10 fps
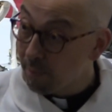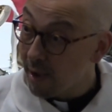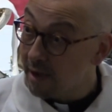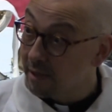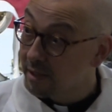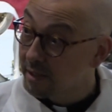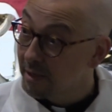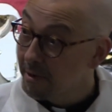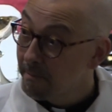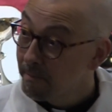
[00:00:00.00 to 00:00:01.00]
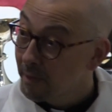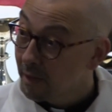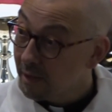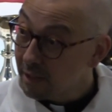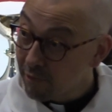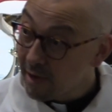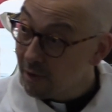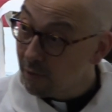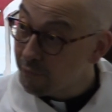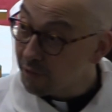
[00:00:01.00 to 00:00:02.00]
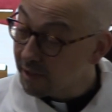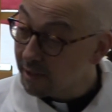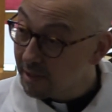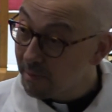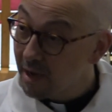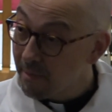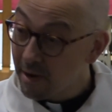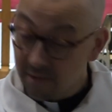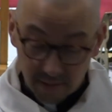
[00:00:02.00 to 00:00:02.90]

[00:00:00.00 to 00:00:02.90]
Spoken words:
pets, that is really good for us. There's something about